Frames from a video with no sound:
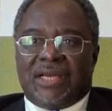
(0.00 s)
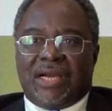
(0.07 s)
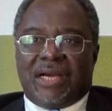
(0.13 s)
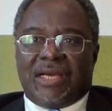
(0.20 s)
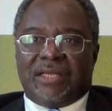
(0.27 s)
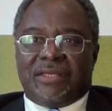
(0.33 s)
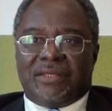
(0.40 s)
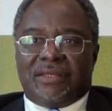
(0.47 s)

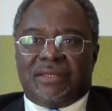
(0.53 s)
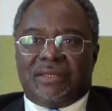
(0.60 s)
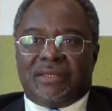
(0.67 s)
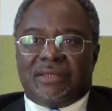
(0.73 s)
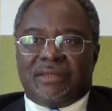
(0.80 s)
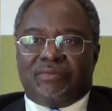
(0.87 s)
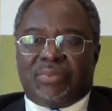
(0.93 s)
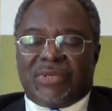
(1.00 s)
and
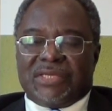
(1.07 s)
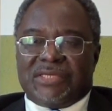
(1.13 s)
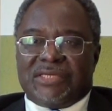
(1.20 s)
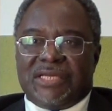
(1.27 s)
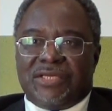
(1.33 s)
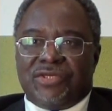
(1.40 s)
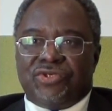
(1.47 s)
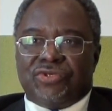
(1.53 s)

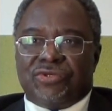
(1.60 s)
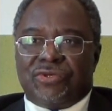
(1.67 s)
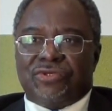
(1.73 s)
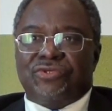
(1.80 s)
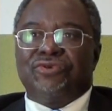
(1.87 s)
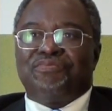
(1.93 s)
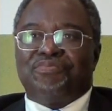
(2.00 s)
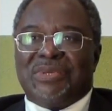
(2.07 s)
President should
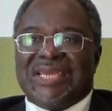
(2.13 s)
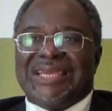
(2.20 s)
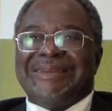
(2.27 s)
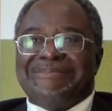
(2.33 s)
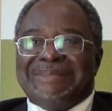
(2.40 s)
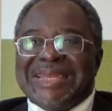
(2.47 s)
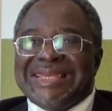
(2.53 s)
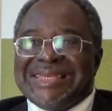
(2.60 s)
also pick
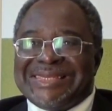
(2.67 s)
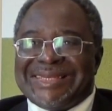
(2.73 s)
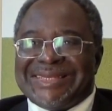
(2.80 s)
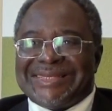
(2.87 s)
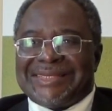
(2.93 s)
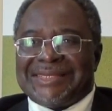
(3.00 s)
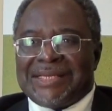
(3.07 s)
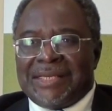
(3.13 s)

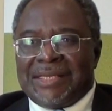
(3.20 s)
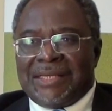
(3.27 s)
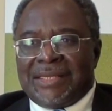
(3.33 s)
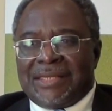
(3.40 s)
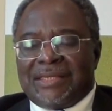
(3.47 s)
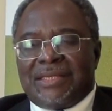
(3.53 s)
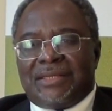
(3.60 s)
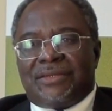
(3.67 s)
ministers
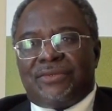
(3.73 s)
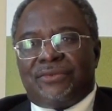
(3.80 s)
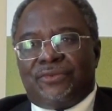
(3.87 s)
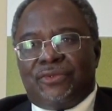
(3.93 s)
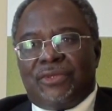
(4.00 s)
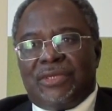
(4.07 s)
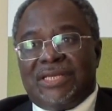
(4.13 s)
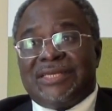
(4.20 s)
that
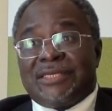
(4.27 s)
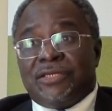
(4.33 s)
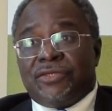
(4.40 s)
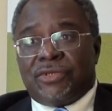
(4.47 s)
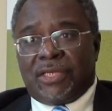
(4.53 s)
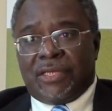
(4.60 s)
will listen to